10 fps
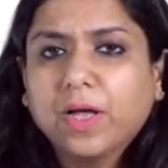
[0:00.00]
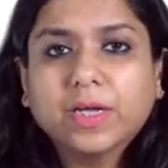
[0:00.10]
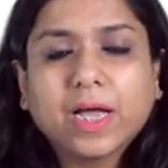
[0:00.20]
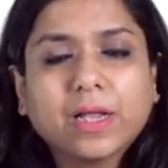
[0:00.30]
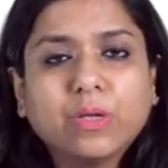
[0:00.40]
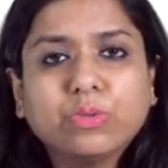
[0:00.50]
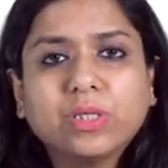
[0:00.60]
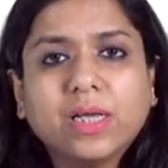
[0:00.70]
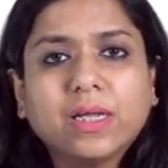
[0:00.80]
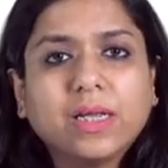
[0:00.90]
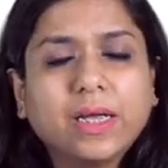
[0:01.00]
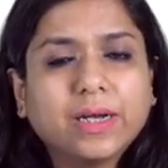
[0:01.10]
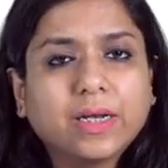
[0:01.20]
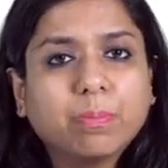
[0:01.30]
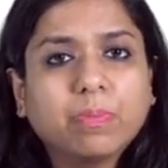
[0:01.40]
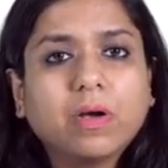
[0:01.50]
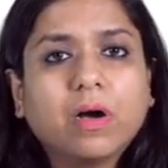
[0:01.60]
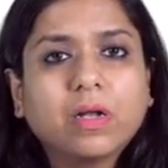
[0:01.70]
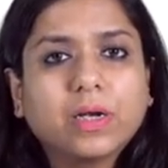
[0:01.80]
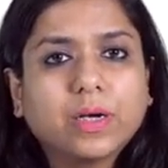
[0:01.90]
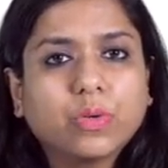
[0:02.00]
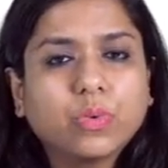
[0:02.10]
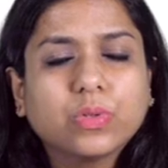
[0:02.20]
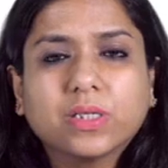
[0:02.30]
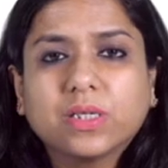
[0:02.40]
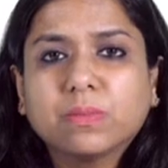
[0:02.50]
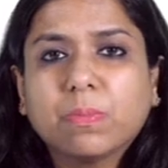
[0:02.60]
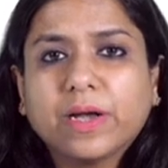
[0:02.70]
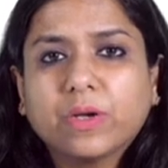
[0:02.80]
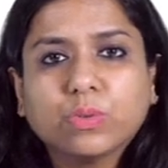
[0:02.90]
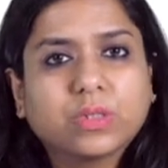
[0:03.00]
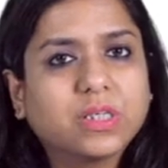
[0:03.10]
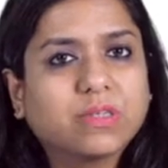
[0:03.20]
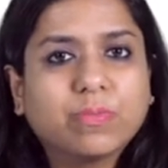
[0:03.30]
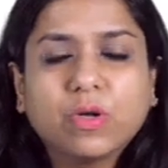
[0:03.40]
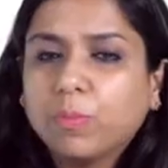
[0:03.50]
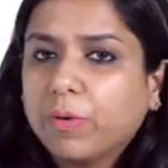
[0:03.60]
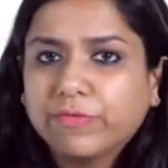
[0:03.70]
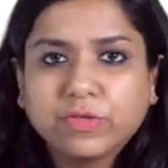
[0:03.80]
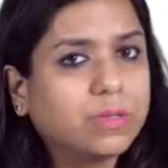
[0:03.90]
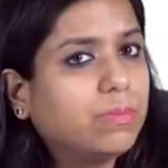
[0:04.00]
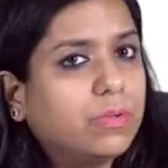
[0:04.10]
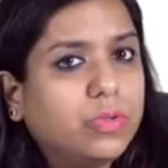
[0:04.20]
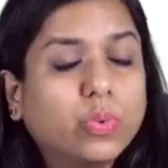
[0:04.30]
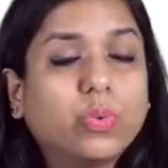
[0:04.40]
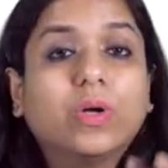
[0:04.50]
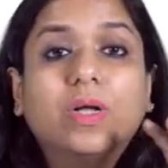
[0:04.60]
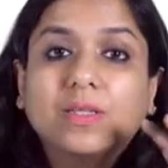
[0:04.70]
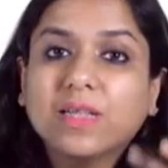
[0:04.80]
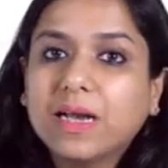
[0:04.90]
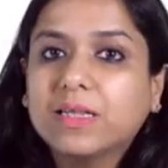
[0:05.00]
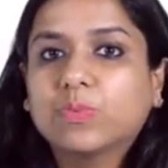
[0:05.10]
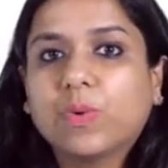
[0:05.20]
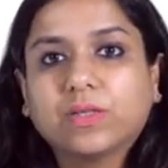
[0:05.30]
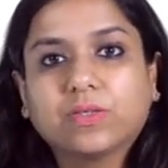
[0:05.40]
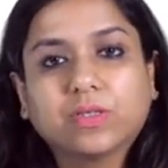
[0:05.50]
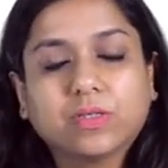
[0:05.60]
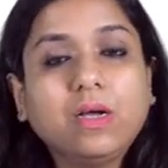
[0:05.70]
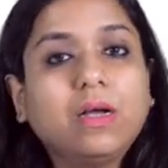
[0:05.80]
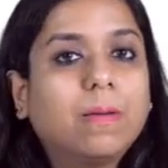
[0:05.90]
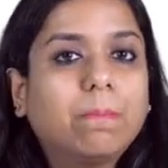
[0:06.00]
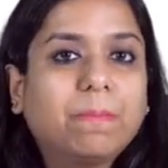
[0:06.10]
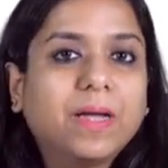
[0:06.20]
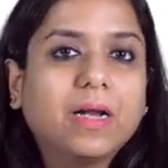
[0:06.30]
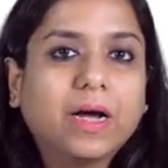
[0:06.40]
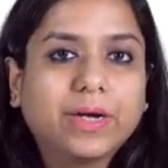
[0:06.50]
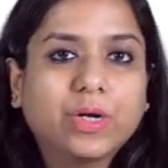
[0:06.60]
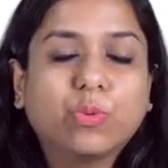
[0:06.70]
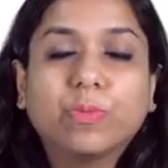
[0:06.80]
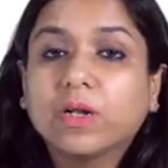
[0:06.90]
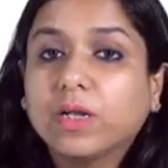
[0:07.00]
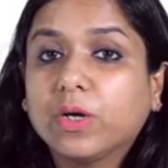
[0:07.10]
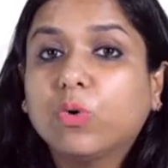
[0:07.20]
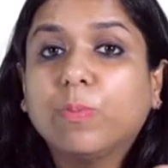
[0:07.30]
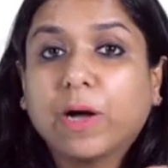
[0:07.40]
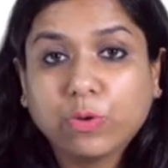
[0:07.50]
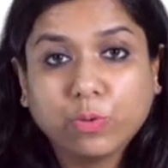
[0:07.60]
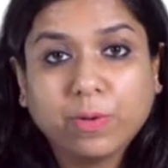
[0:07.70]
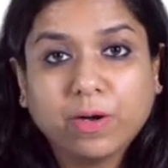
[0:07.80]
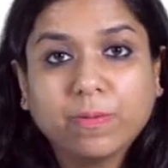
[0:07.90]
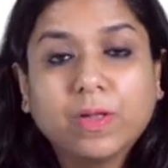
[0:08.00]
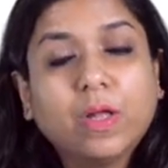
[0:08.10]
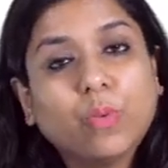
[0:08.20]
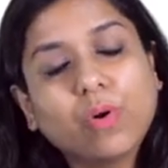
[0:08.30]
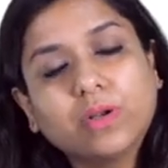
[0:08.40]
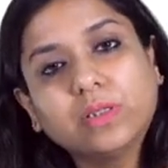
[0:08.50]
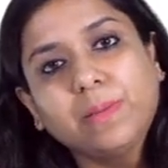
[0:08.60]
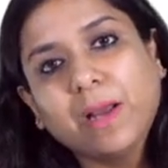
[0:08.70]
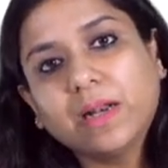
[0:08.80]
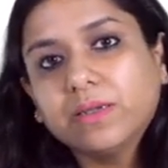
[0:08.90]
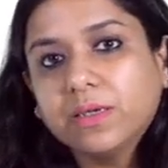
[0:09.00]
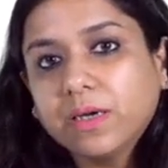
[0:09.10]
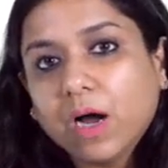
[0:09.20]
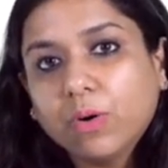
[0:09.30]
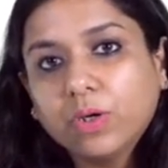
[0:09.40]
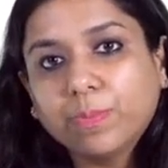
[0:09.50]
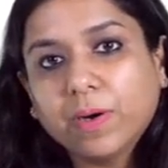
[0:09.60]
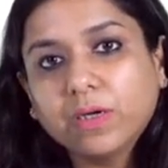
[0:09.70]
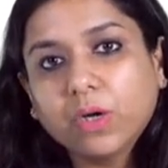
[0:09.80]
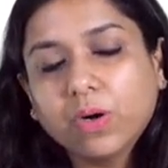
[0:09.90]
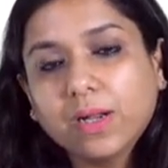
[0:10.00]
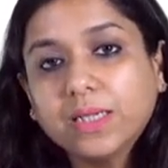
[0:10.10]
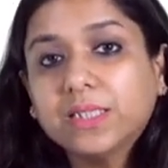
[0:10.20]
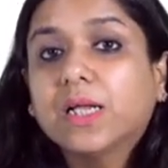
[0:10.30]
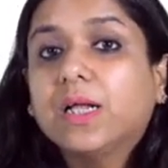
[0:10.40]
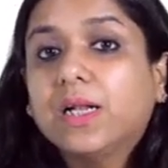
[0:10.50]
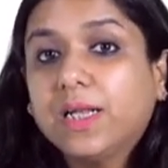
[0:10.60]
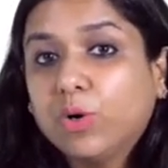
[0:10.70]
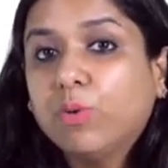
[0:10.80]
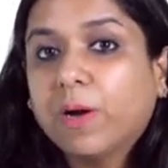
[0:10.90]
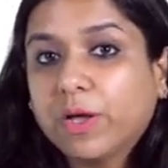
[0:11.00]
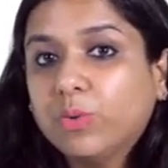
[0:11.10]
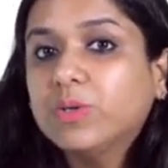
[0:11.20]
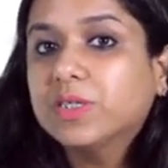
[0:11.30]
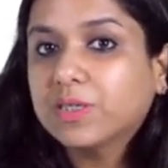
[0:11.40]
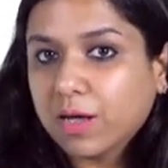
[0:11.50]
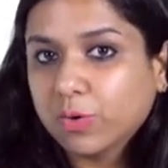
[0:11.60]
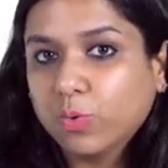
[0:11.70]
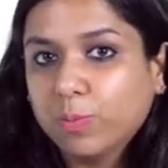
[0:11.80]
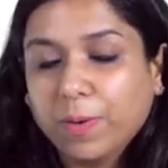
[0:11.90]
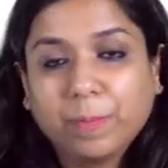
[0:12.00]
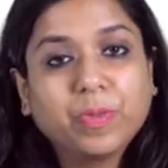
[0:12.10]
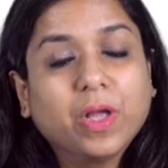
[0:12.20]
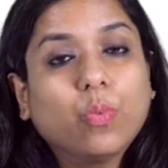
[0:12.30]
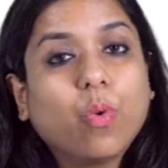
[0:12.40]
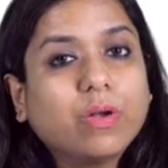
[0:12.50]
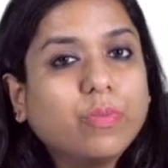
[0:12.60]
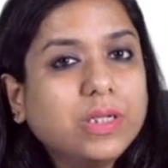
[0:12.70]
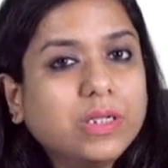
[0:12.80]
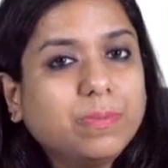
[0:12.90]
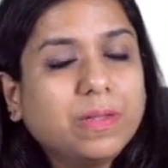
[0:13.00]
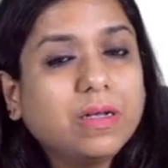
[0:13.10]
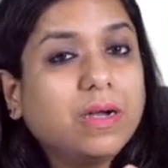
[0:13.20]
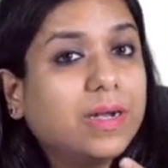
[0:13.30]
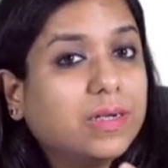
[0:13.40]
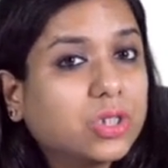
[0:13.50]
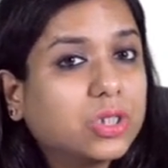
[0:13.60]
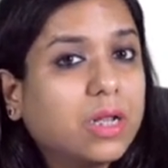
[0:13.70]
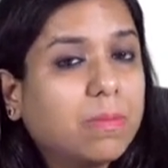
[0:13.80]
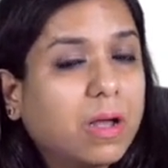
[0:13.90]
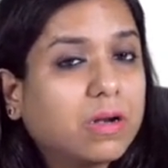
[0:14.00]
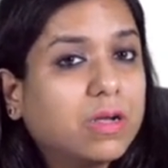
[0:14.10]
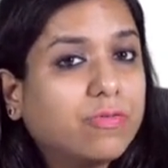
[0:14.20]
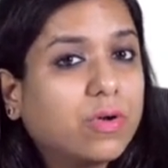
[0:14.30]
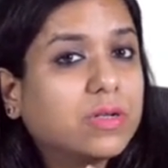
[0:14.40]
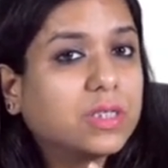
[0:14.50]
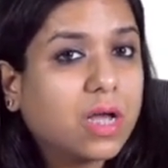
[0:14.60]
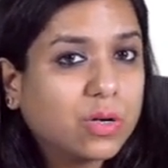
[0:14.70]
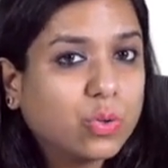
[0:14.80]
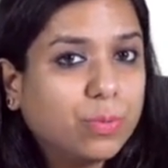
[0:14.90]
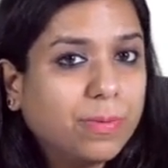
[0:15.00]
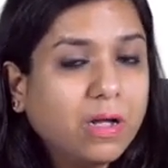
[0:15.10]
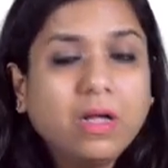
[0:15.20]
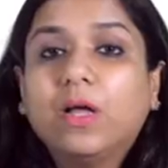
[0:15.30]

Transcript: Can you see any atypia, necrosis, mitosis, pleomorphism? No. That is why this is a benign tumor, leiomyoma. What is the malignant counterpart called as? Leiomyosarcoma. What will be the additional marker for a sarcoma?